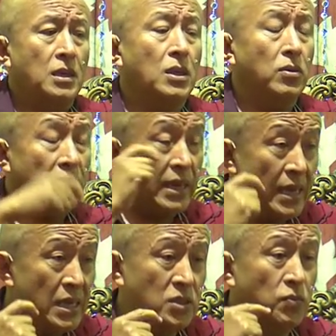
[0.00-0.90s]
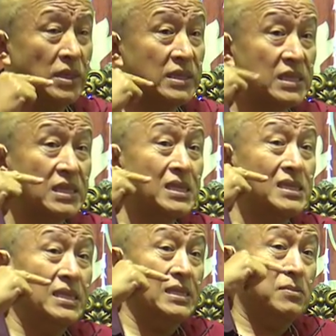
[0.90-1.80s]
Now, as we discuss
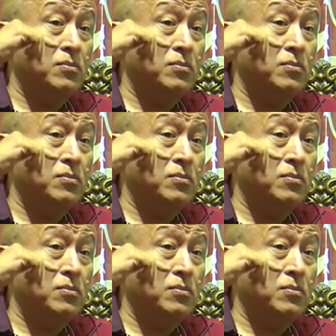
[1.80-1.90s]
this